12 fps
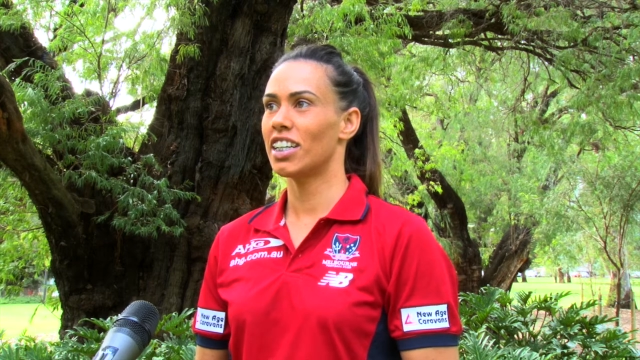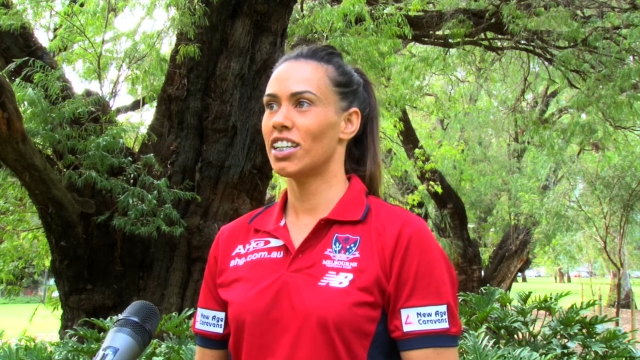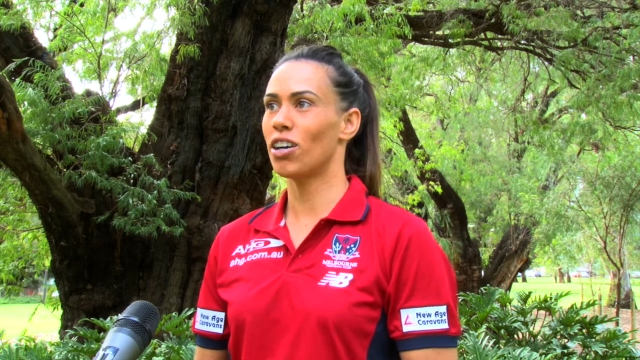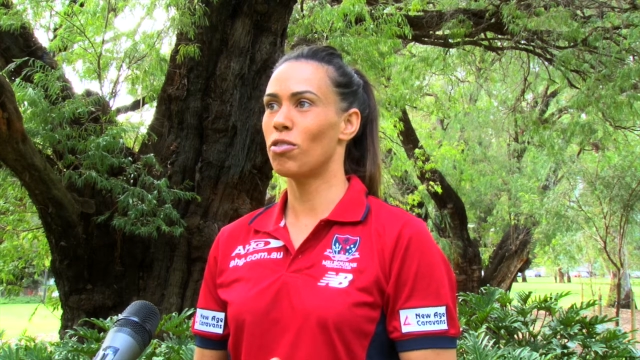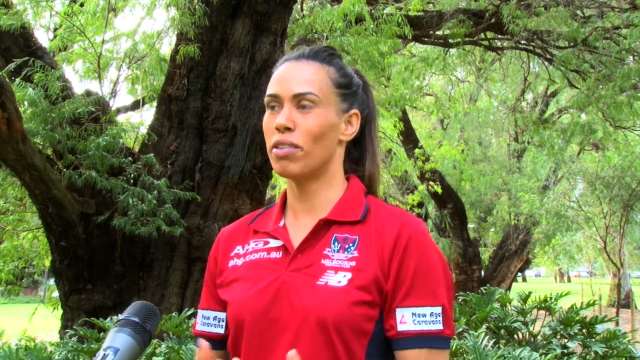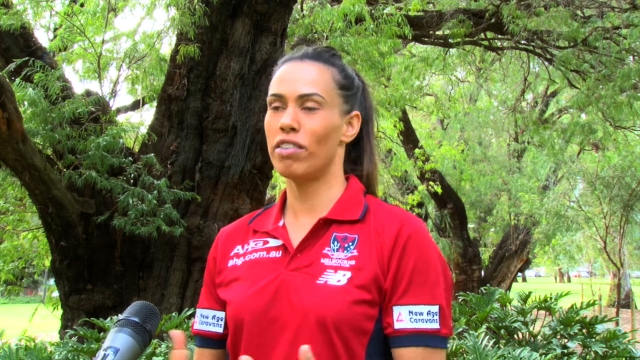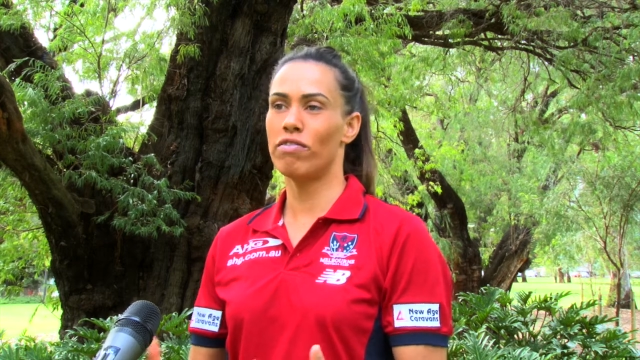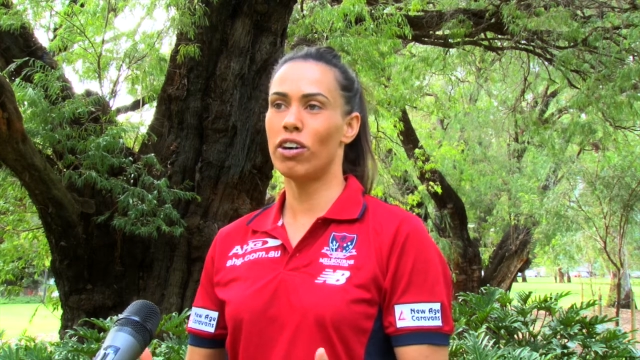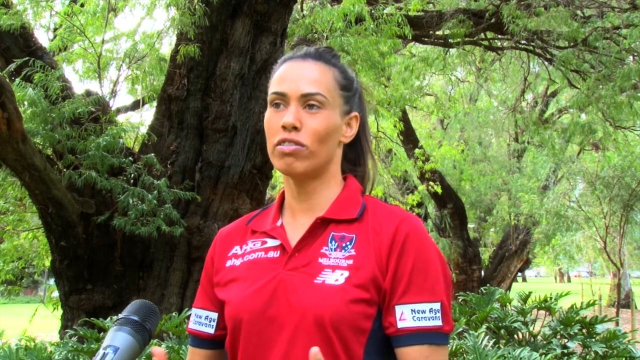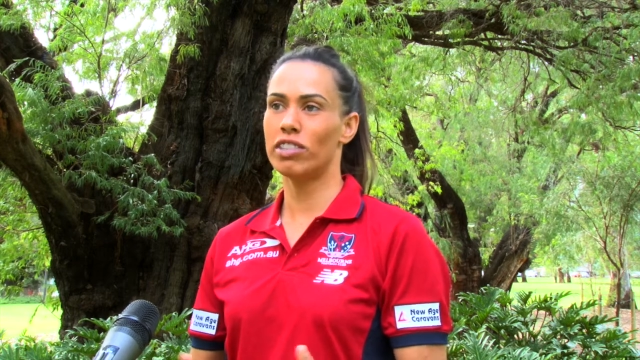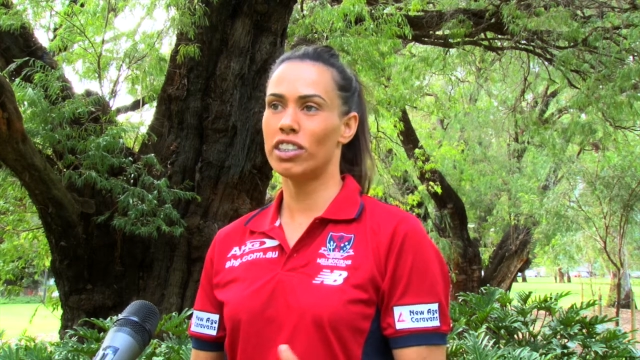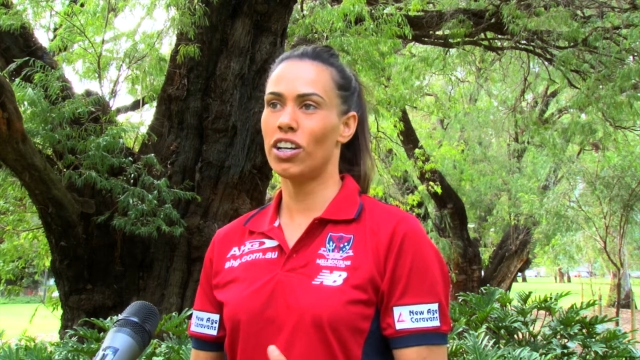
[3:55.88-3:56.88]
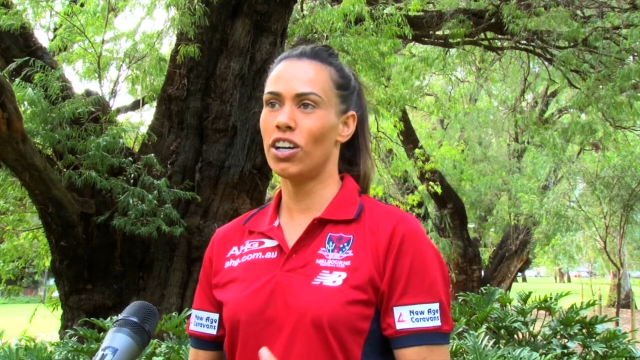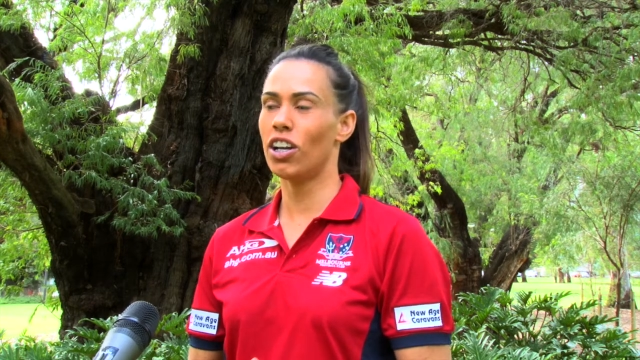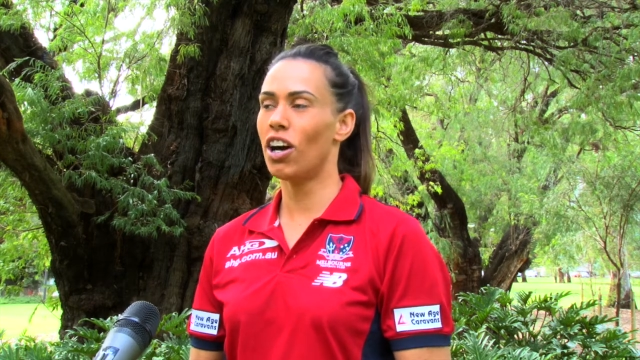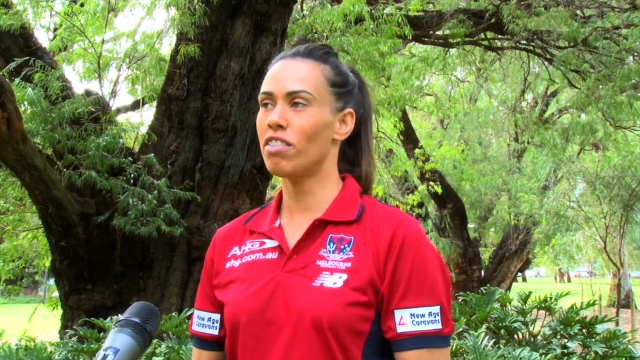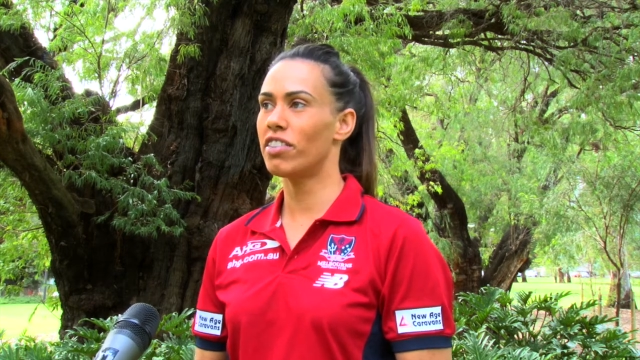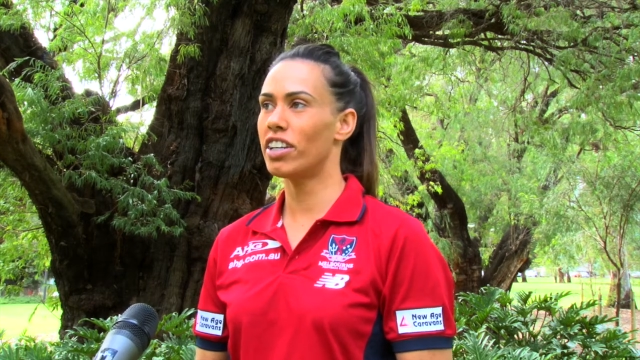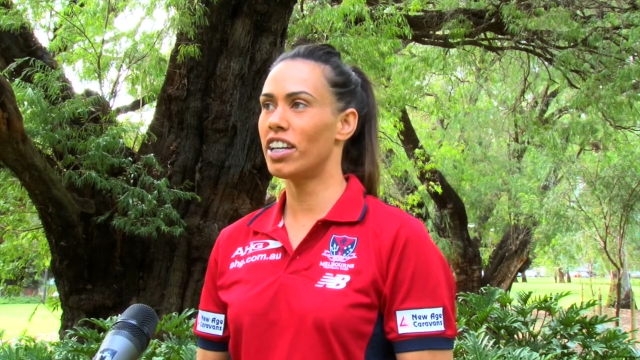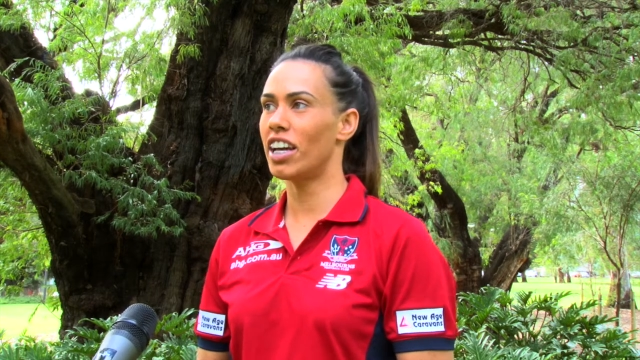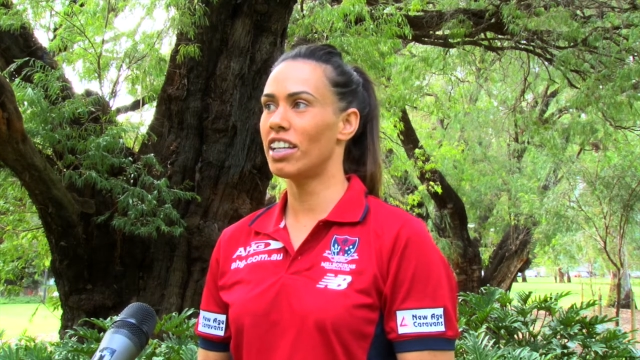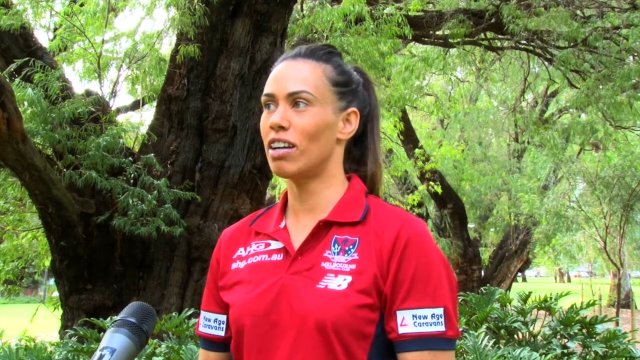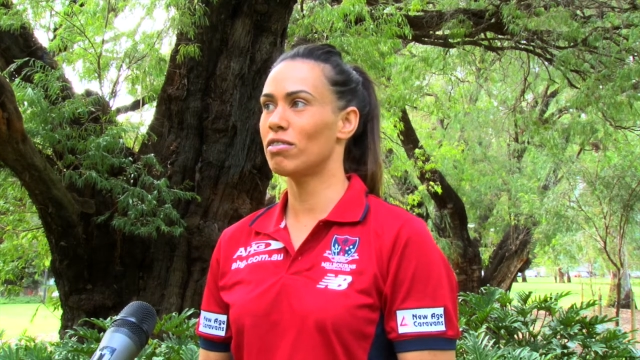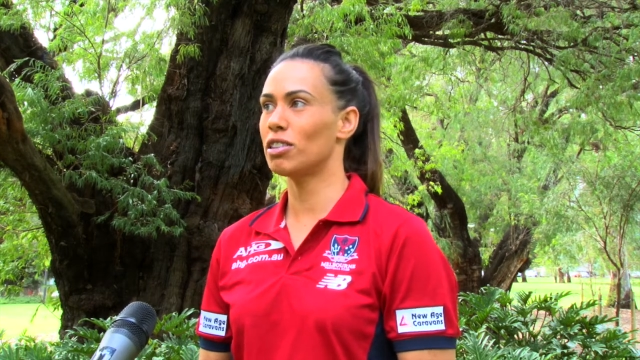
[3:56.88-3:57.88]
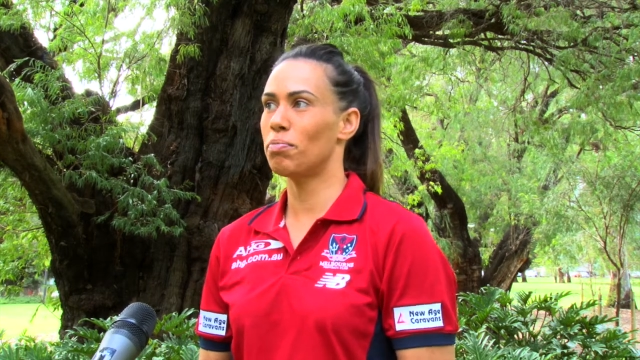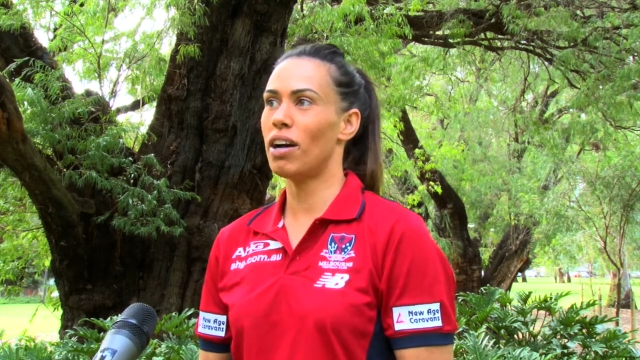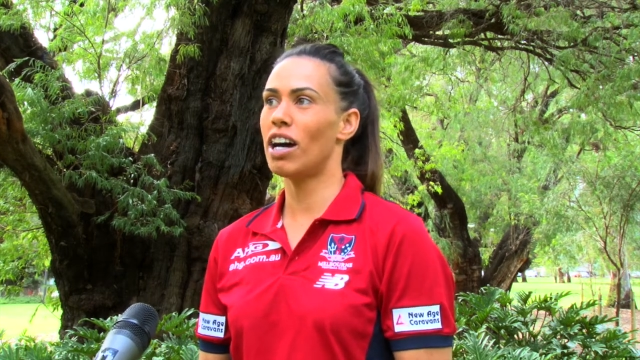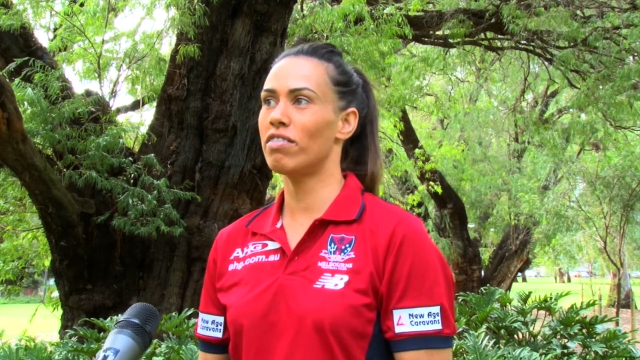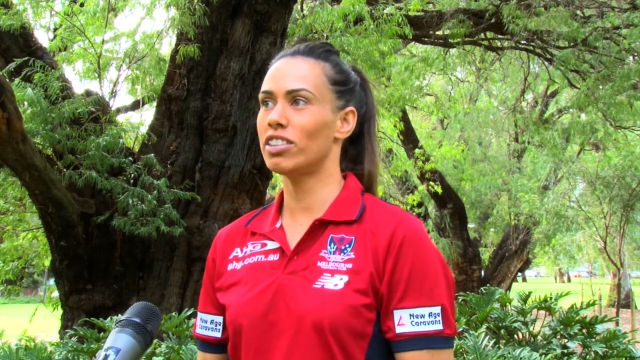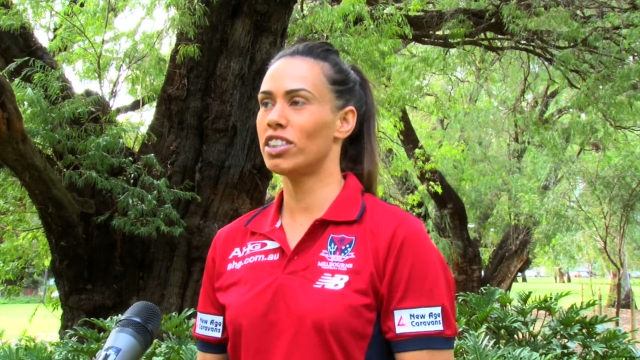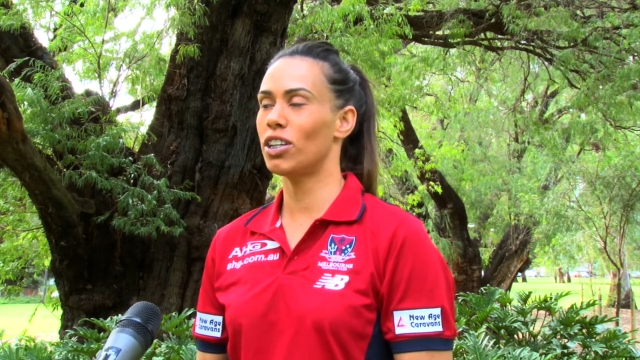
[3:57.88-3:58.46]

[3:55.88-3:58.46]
go and be involved in her life, and that was a part of it.